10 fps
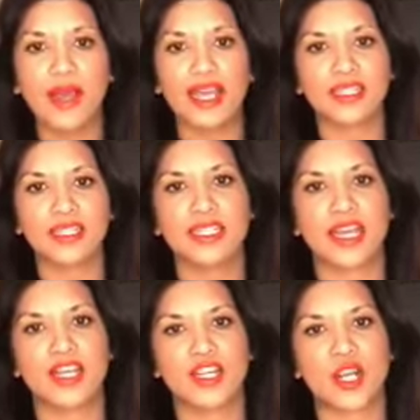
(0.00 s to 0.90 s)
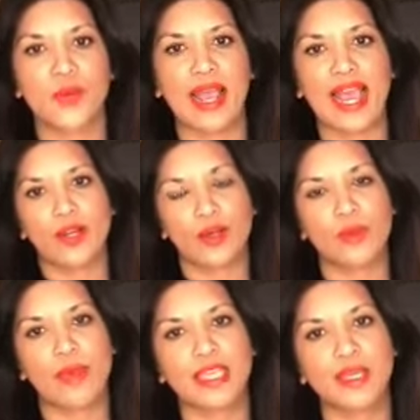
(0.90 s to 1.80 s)
can we
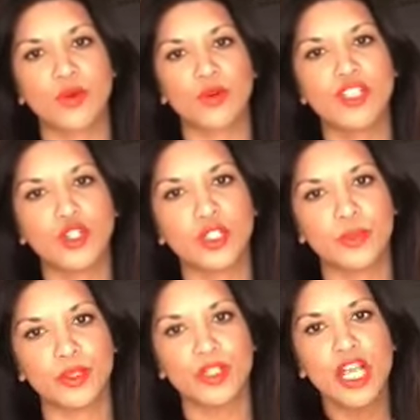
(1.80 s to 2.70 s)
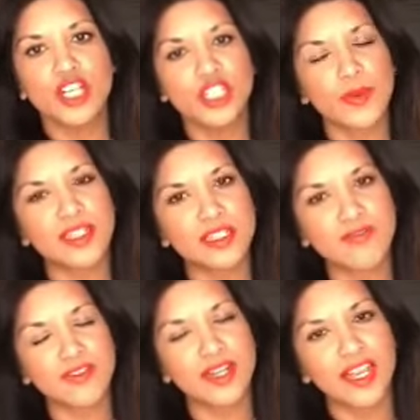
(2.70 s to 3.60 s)
make it more enjoyable so it
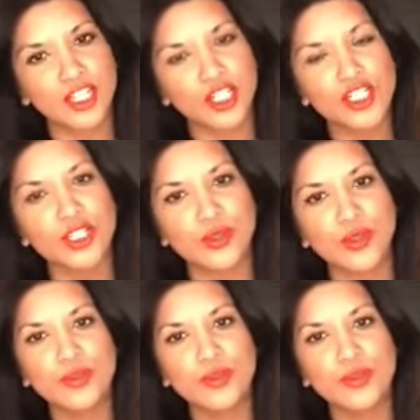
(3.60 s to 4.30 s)
doesn't feel like a chore?